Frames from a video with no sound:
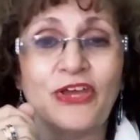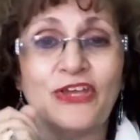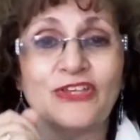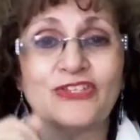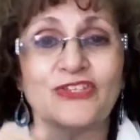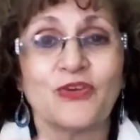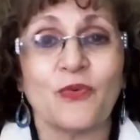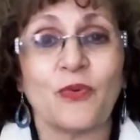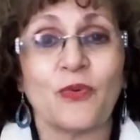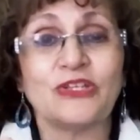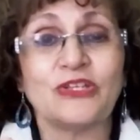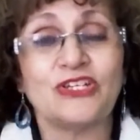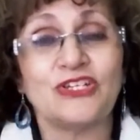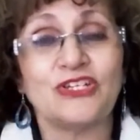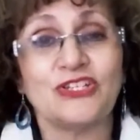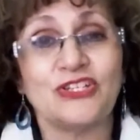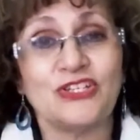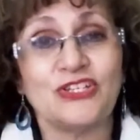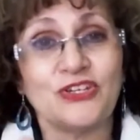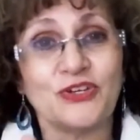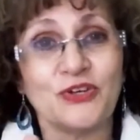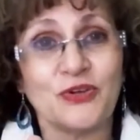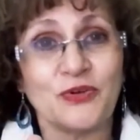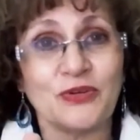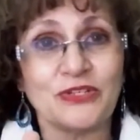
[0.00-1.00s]
So what you
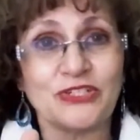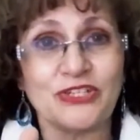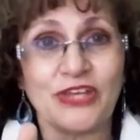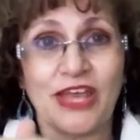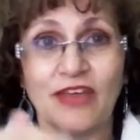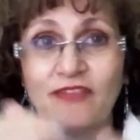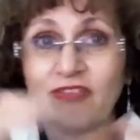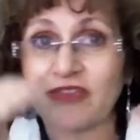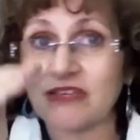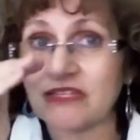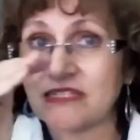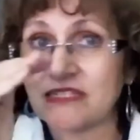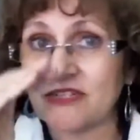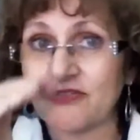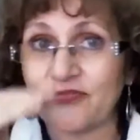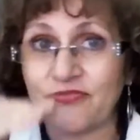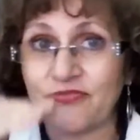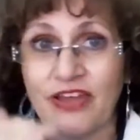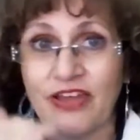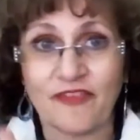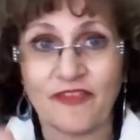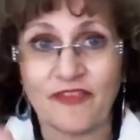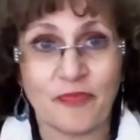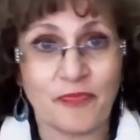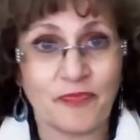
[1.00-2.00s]
do is you have a list of
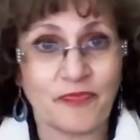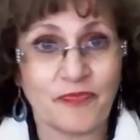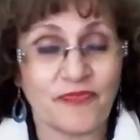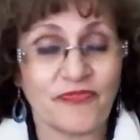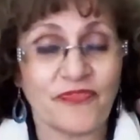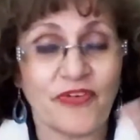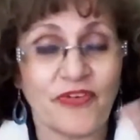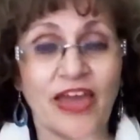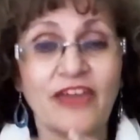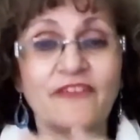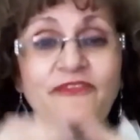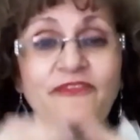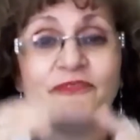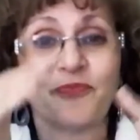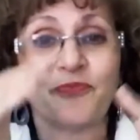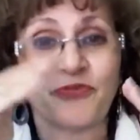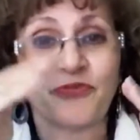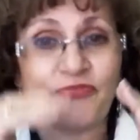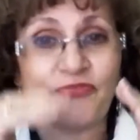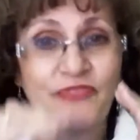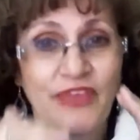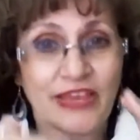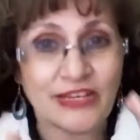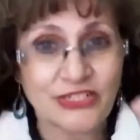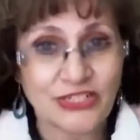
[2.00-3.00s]
five
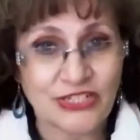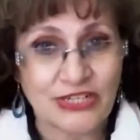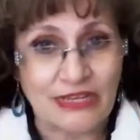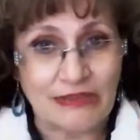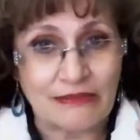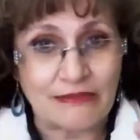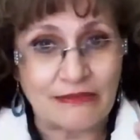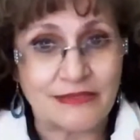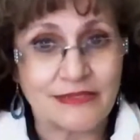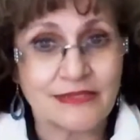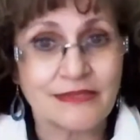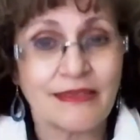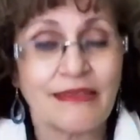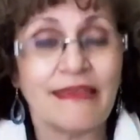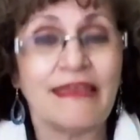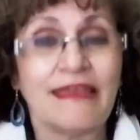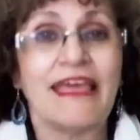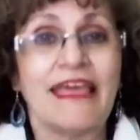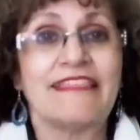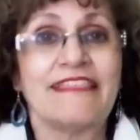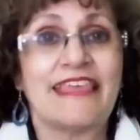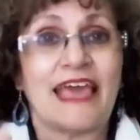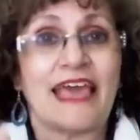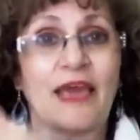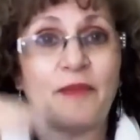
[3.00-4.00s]
professions
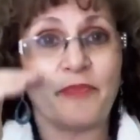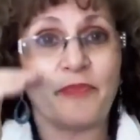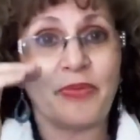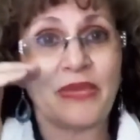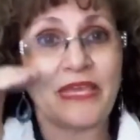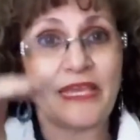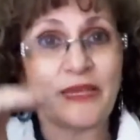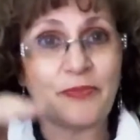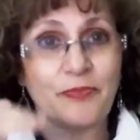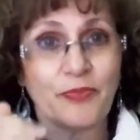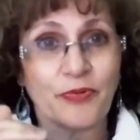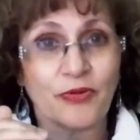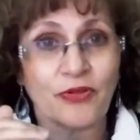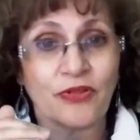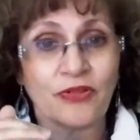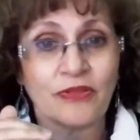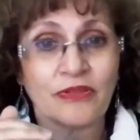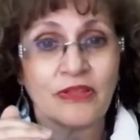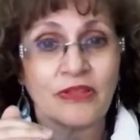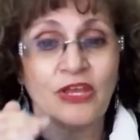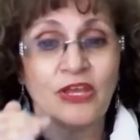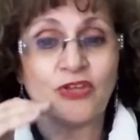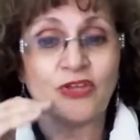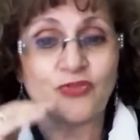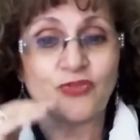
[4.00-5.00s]
that
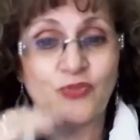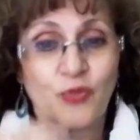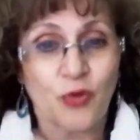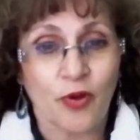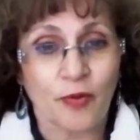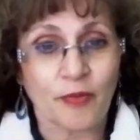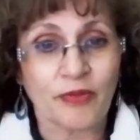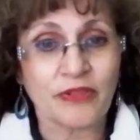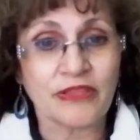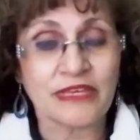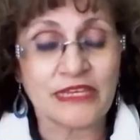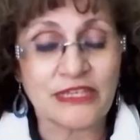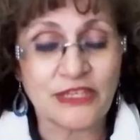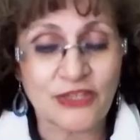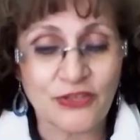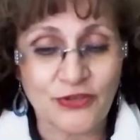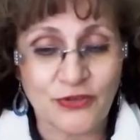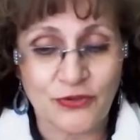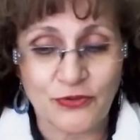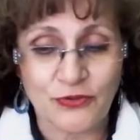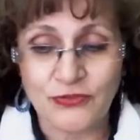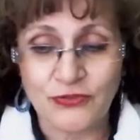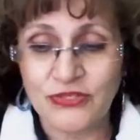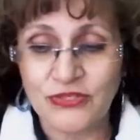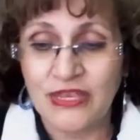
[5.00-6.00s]
people normally
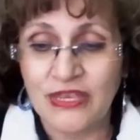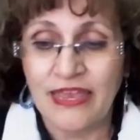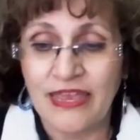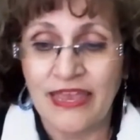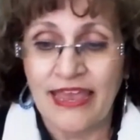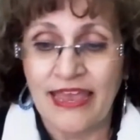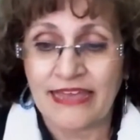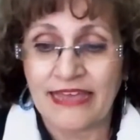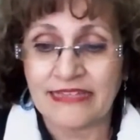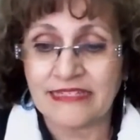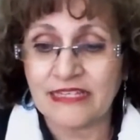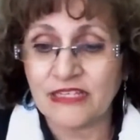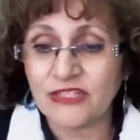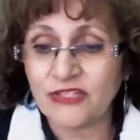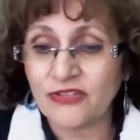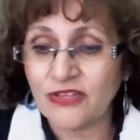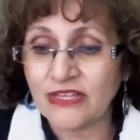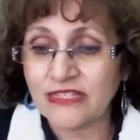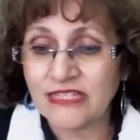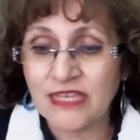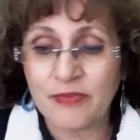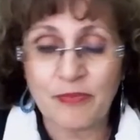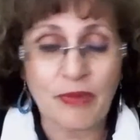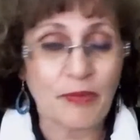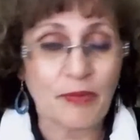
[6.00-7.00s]
use. I said, so
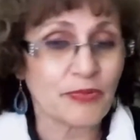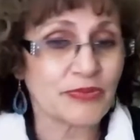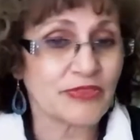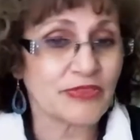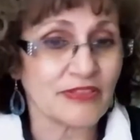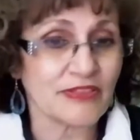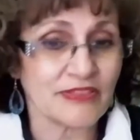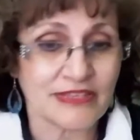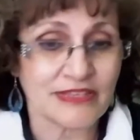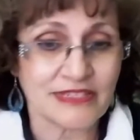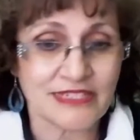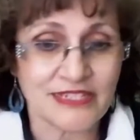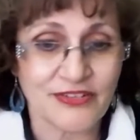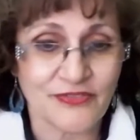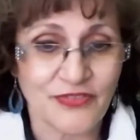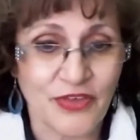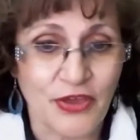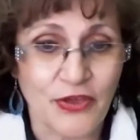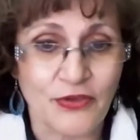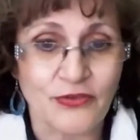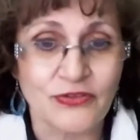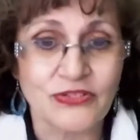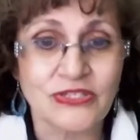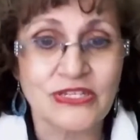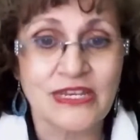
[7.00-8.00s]
let's come up with a list of
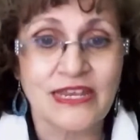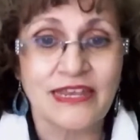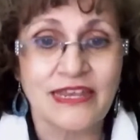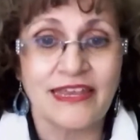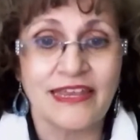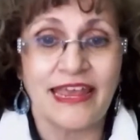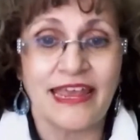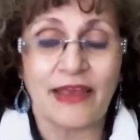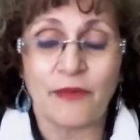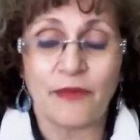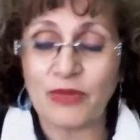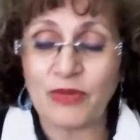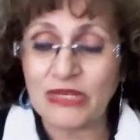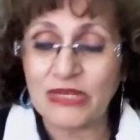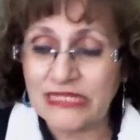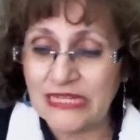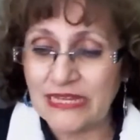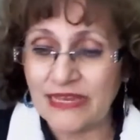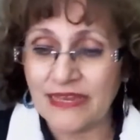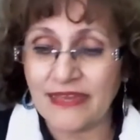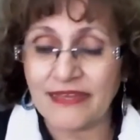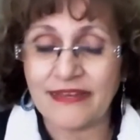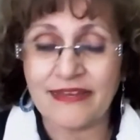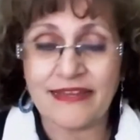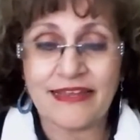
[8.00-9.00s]
those. And we
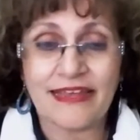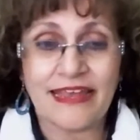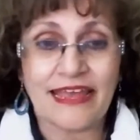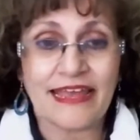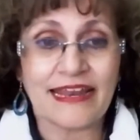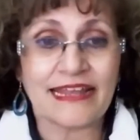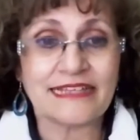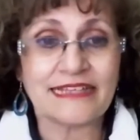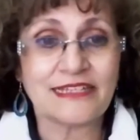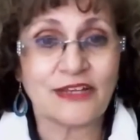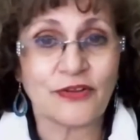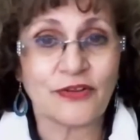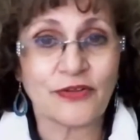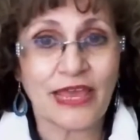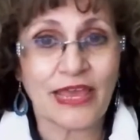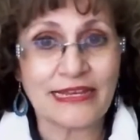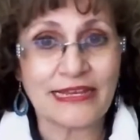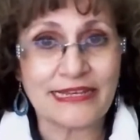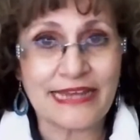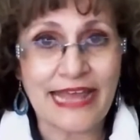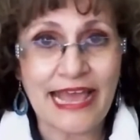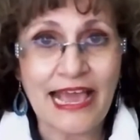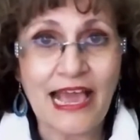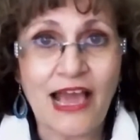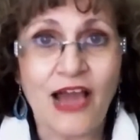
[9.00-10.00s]
did. And I said, okay,
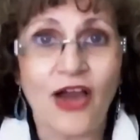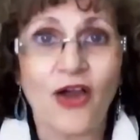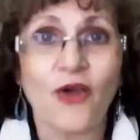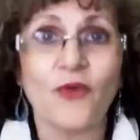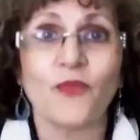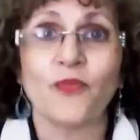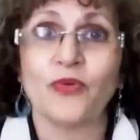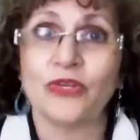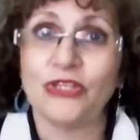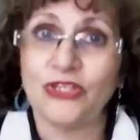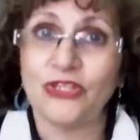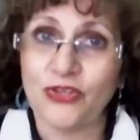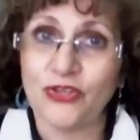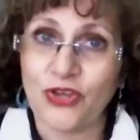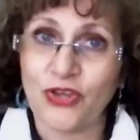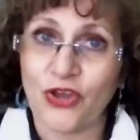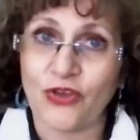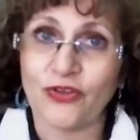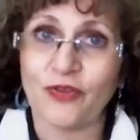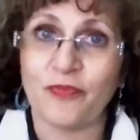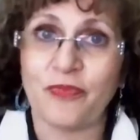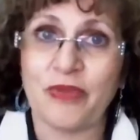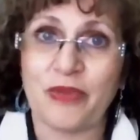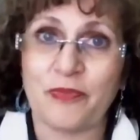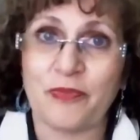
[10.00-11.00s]
now when you
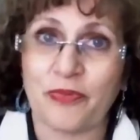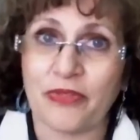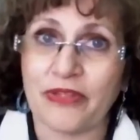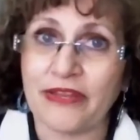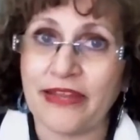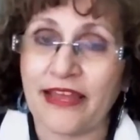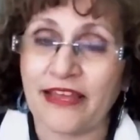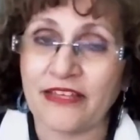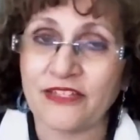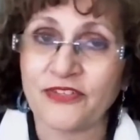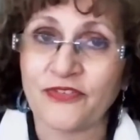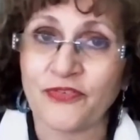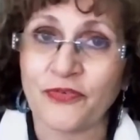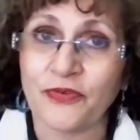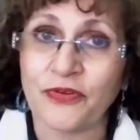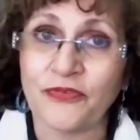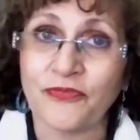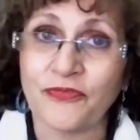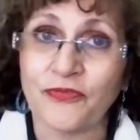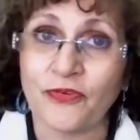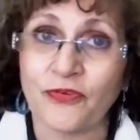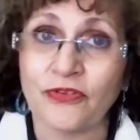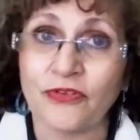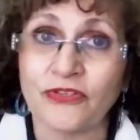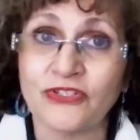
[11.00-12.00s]
go to people and ask for
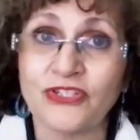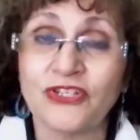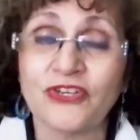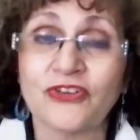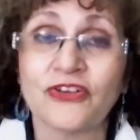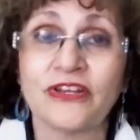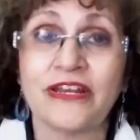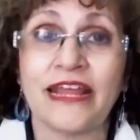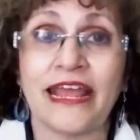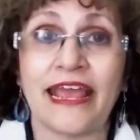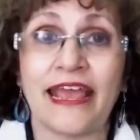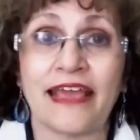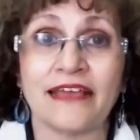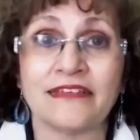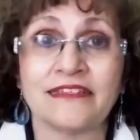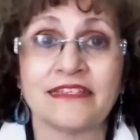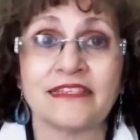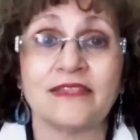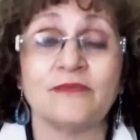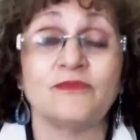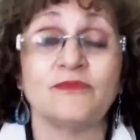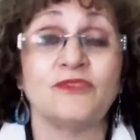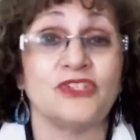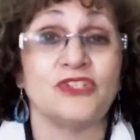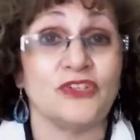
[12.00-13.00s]
referrals, you're going to
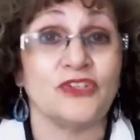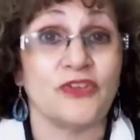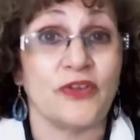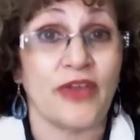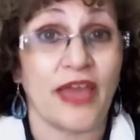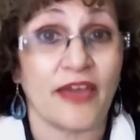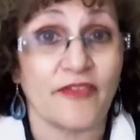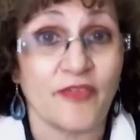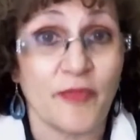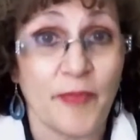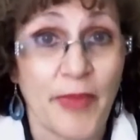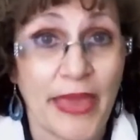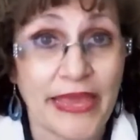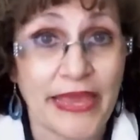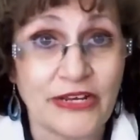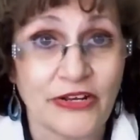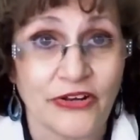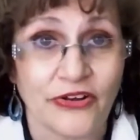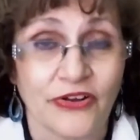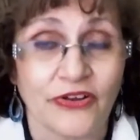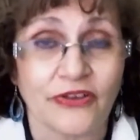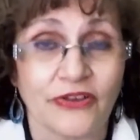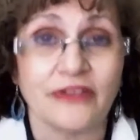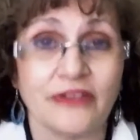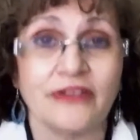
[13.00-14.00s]
ask them, do you have a banker?